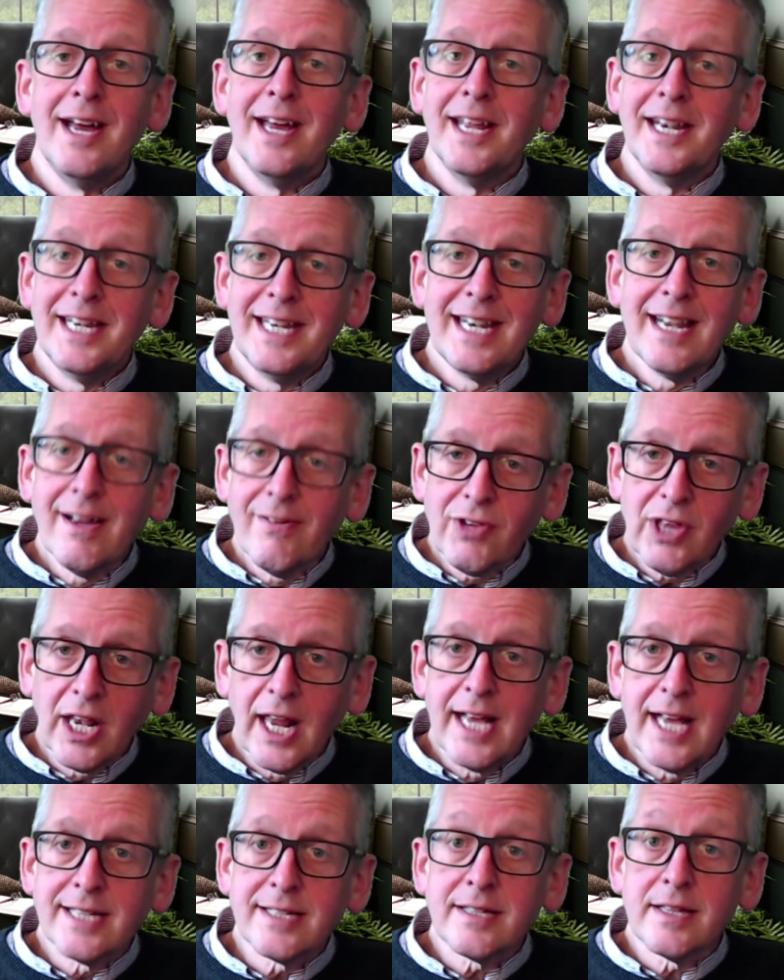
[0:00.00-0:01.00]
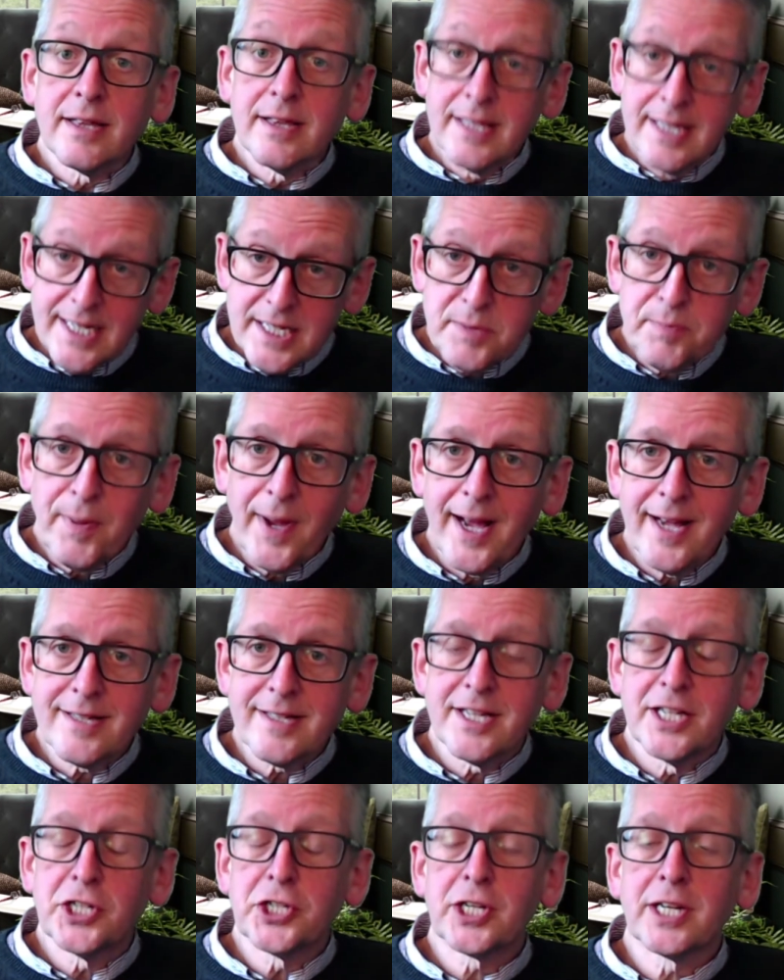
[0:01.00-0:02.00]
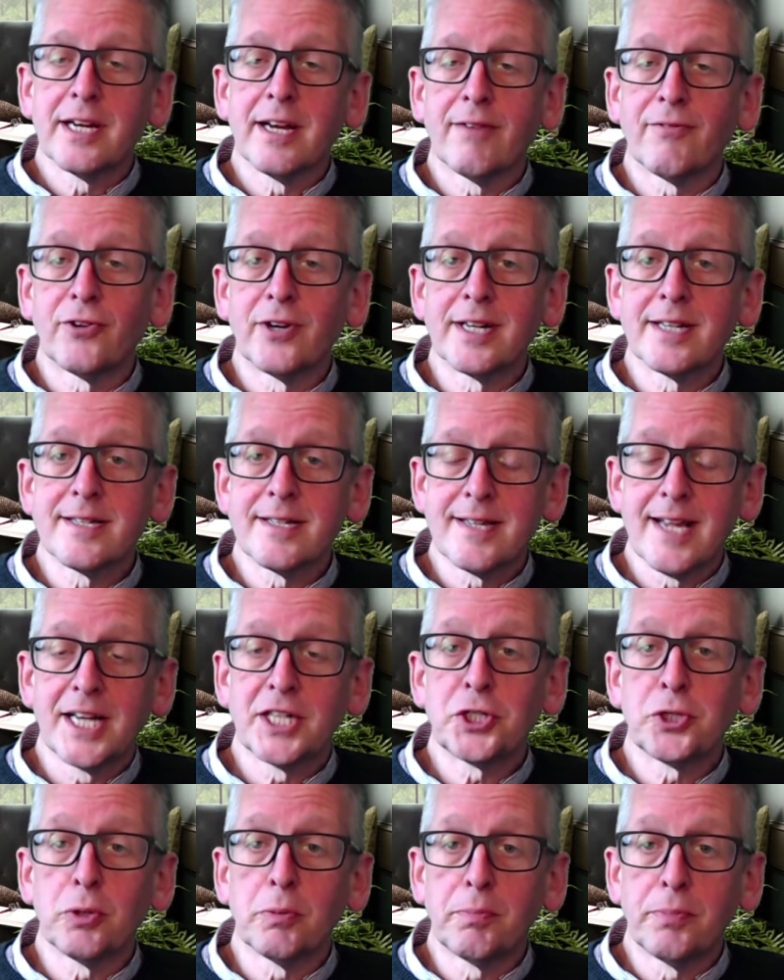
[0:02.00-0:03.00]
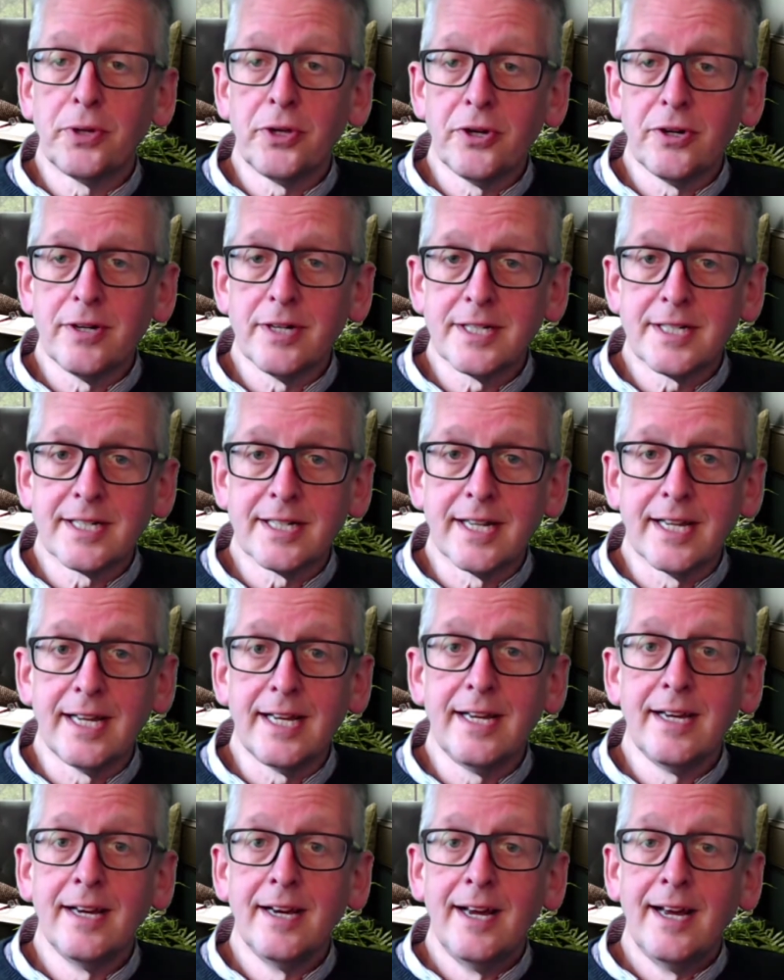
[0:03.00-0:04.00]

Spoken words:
Nevertheless, this passage covering sexual purity